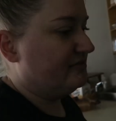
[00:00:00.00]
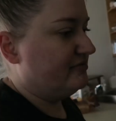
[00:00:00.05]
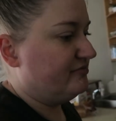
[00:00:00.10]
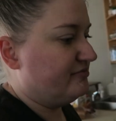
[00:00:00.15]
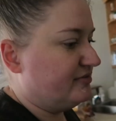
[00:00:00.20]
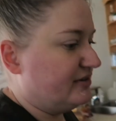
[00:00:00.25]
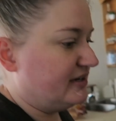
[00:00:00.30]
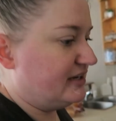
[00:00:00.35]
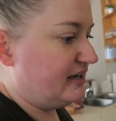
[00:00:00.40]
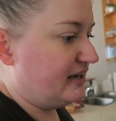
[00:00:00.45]
of
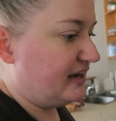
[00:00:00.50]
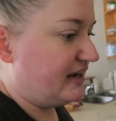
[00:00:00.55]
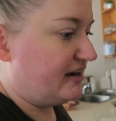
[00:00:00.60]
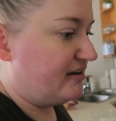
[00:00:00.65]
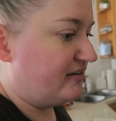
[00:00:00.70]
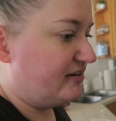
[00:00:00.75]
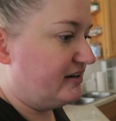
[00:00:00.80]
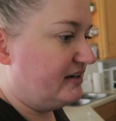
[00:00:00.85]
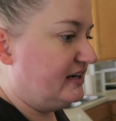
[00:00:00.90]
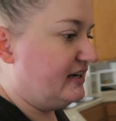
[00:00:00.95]
freaking
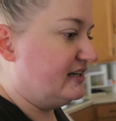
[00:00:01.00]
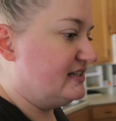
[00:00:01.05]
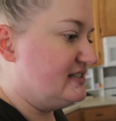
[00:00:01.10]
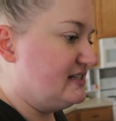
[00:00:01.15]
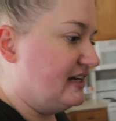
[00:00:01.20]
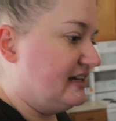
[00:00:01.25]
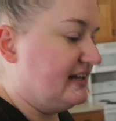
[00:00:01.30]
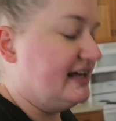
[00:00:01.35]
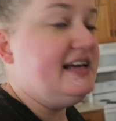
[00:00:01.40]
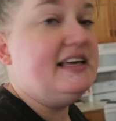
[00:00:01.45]
out. He does
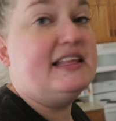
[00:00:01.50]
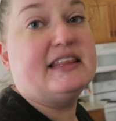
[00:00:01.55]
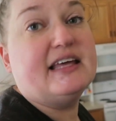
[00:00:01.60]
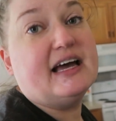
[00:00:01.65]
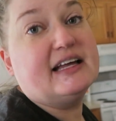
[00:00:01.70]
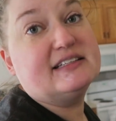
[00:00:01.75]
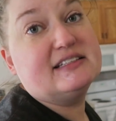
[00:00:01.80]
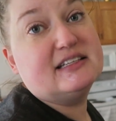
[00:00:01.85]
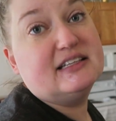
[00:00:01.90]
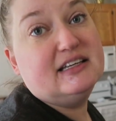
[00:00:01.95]
not like
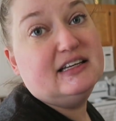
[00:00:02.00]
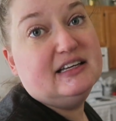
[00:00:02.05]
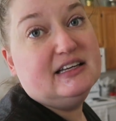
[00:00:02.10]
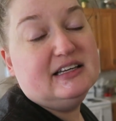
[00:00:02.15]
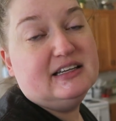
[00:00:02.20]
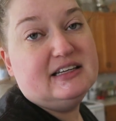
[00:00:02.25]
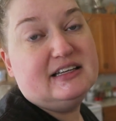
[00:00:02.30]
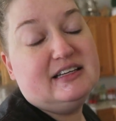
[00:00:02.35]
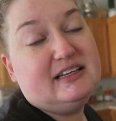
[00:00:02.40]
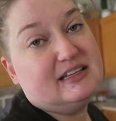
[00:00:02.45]
that.
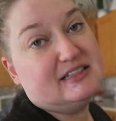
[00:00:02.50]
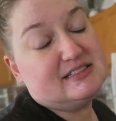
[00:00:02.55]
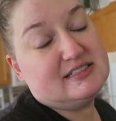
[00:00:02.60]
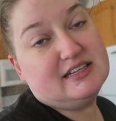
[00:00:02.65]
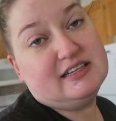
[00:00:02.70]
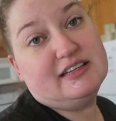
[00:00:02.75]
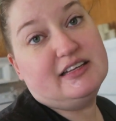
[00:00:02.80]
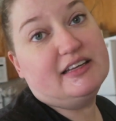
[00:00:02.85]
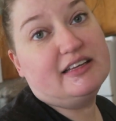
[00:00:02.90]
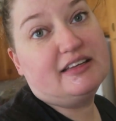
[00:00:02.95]
He does
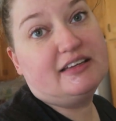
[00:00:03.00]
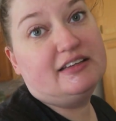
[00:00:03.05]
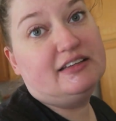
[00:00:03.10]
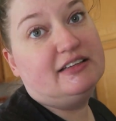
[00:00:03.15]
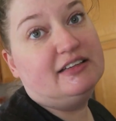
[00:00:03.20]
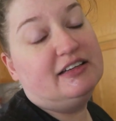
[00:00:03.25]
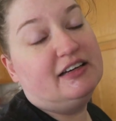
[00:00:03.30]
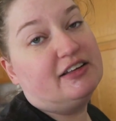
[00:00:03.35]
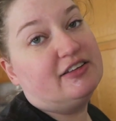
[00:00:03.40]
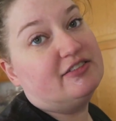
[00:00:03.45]
not like
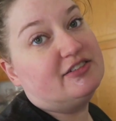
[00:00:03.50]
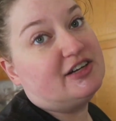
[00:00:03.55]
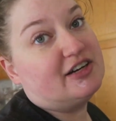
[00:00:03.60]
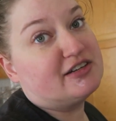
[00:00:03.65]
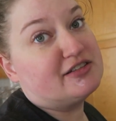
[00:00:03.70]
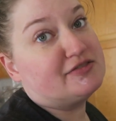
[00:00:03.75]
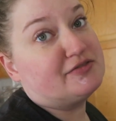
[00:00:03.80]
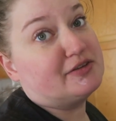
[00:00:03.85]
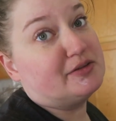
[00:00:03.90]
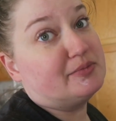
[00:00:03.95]
other
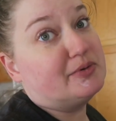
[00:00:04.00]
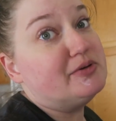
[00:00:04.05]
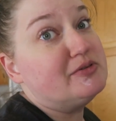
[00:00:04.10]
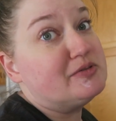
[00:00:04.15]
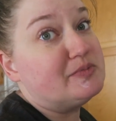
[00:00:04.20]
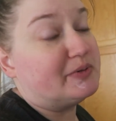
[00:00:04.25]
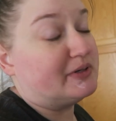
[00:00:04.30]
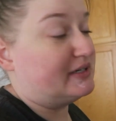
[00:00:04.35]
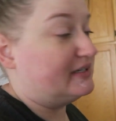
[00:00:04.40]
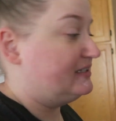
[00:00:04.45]
dogs for the
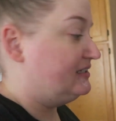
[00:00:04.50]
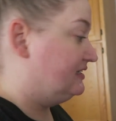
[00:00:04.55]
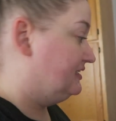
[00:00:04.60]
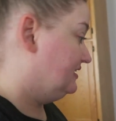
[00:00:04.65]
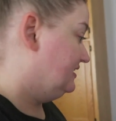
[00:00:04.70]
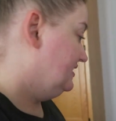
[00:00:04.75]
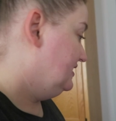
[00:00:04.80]
most part.